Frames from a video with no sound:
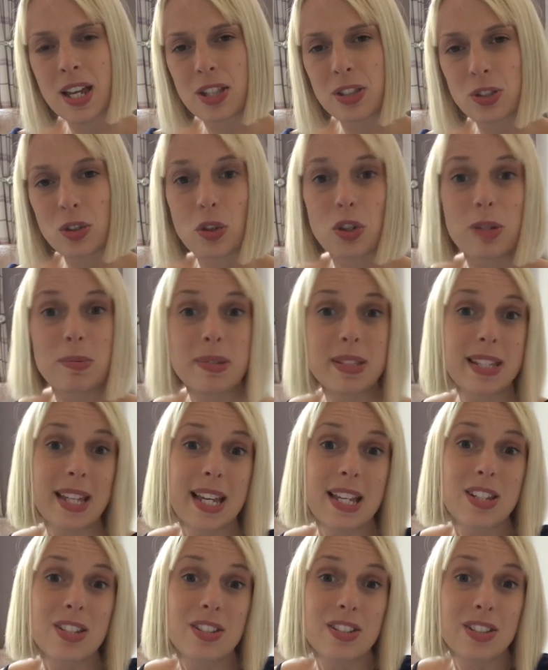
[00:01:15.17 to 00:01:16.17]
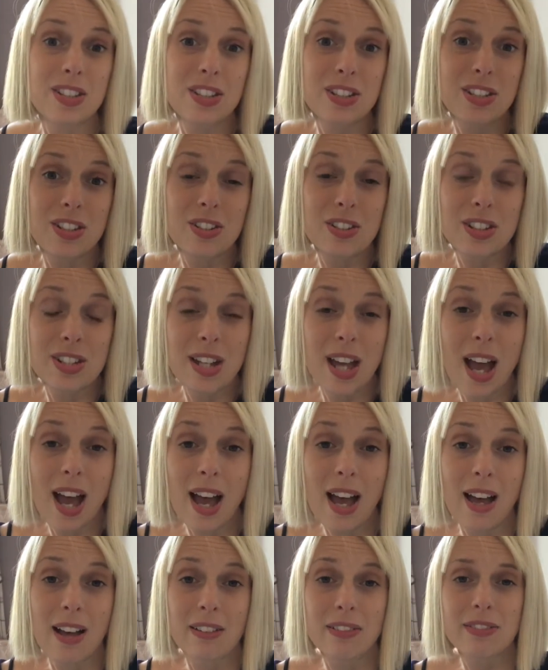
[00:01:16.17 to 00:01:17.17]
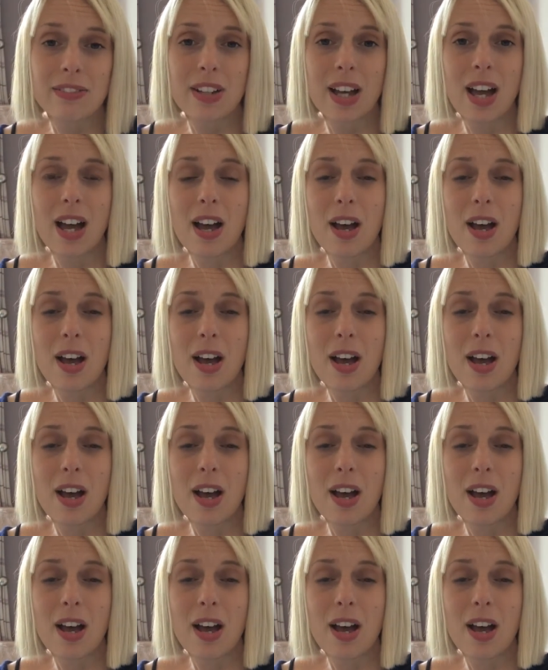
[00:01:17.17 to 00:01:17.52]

documentation that you can have.